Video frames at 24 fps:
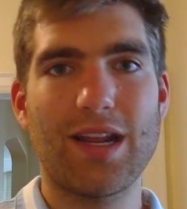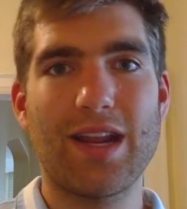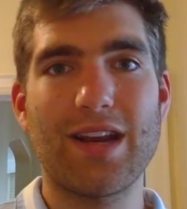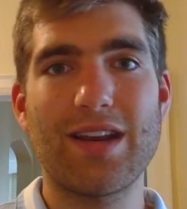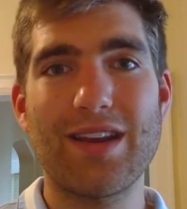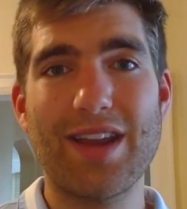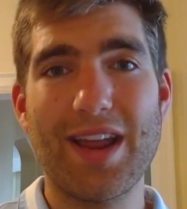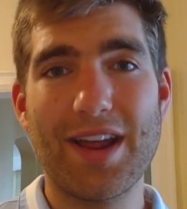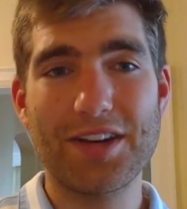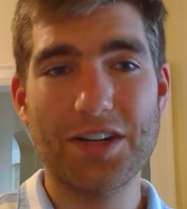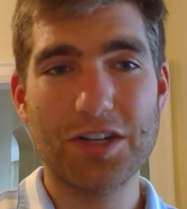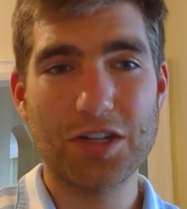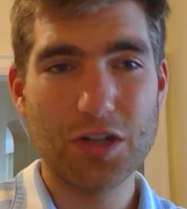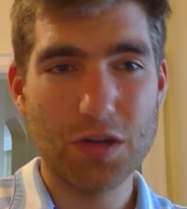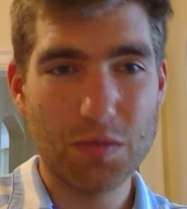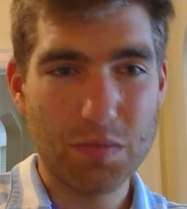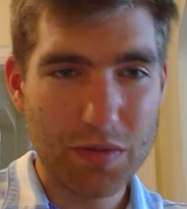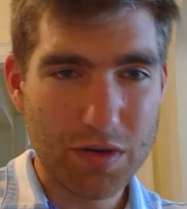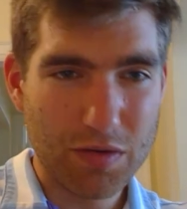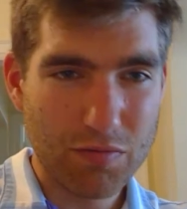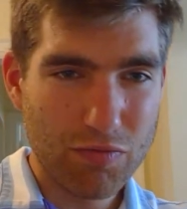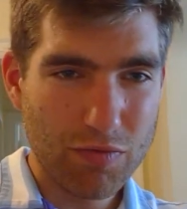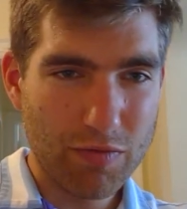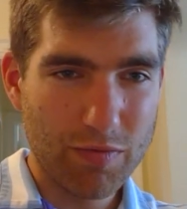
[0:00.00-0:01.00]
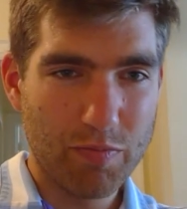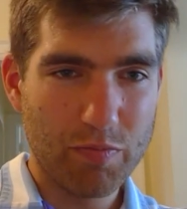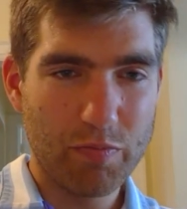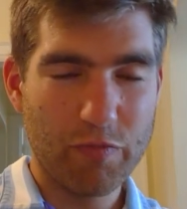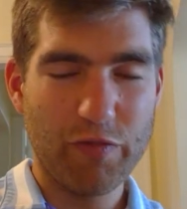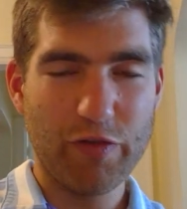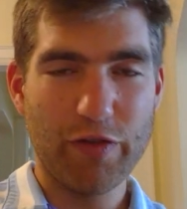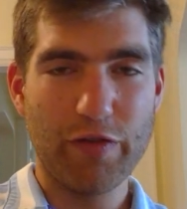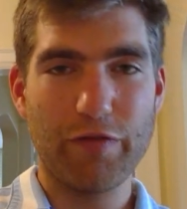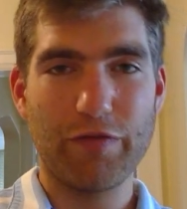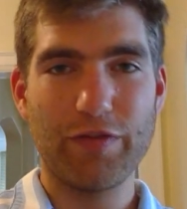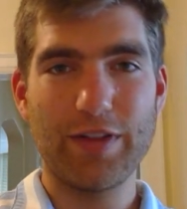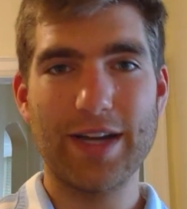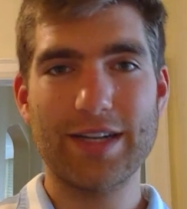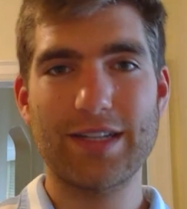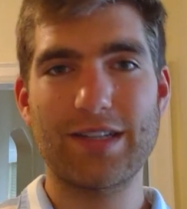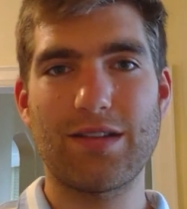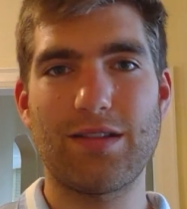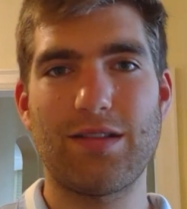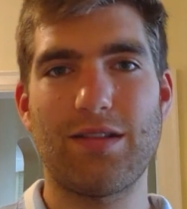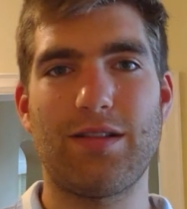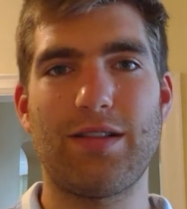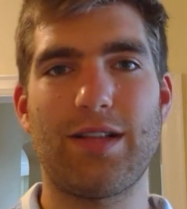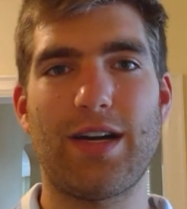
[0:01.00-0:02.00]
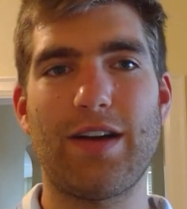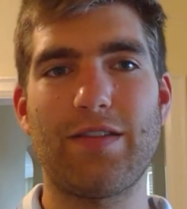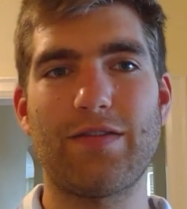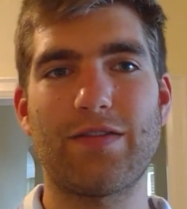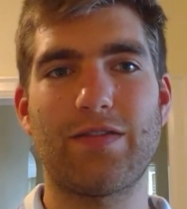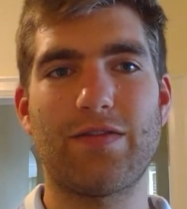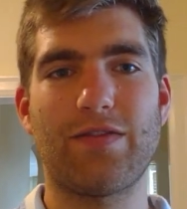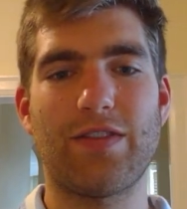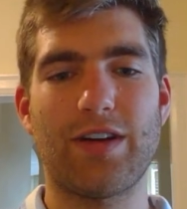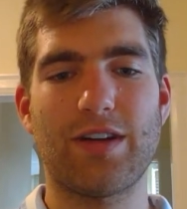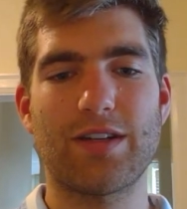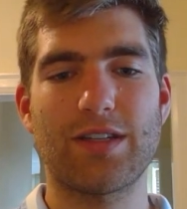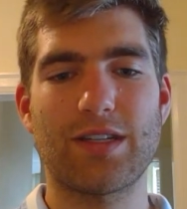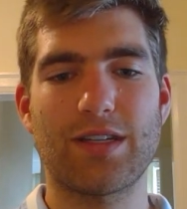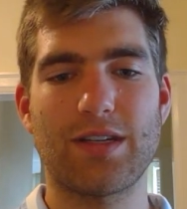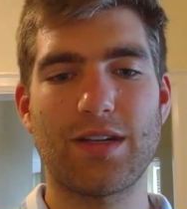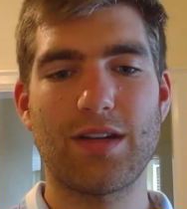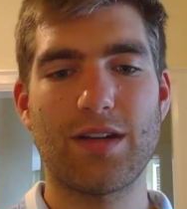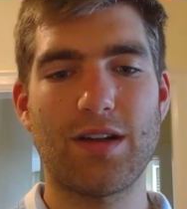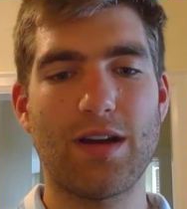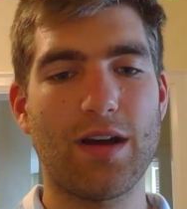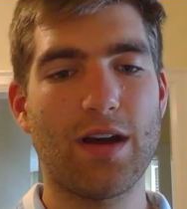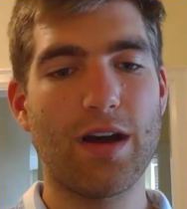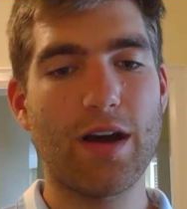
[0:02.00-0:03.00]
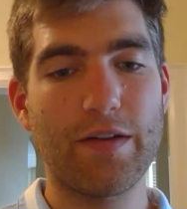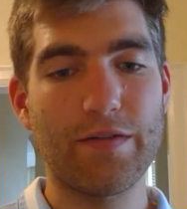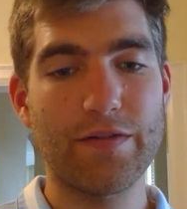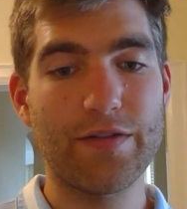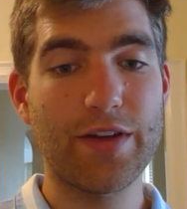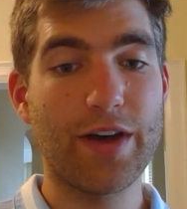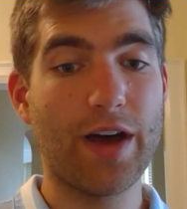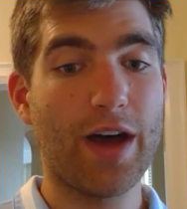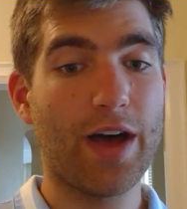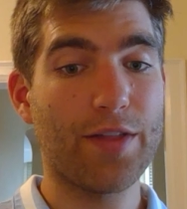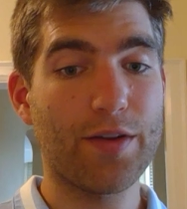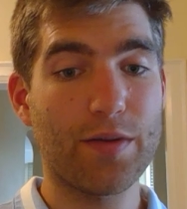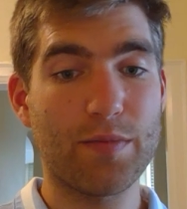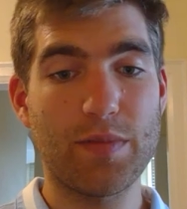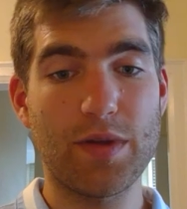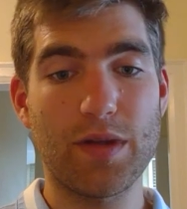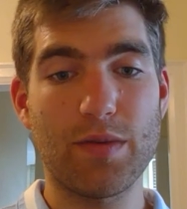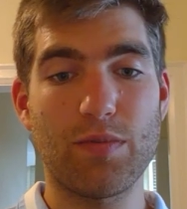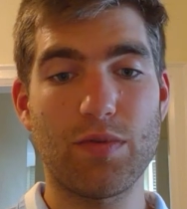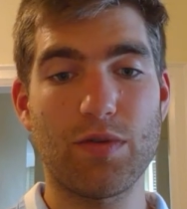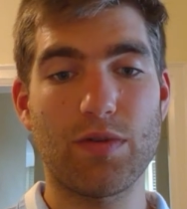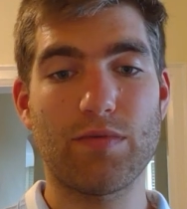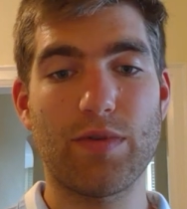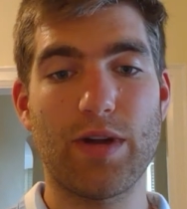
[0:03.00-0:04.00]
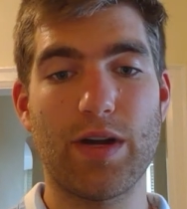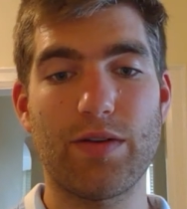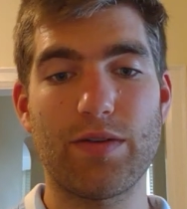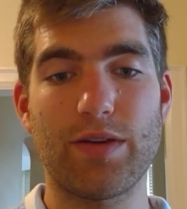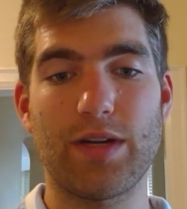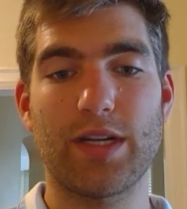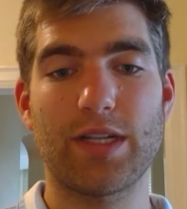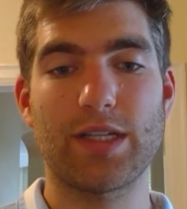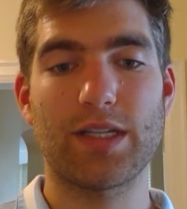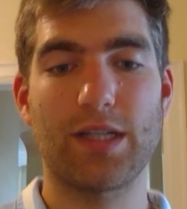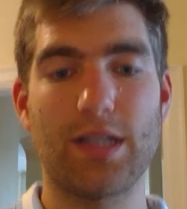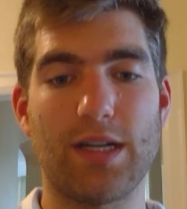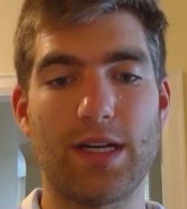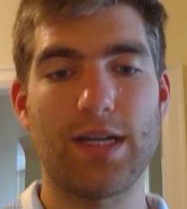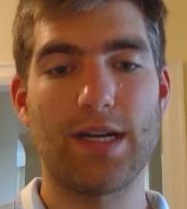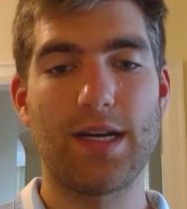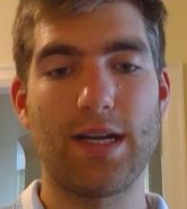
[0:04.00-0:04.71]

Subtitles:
And that should be reflected in the lives of us, of the other people around us.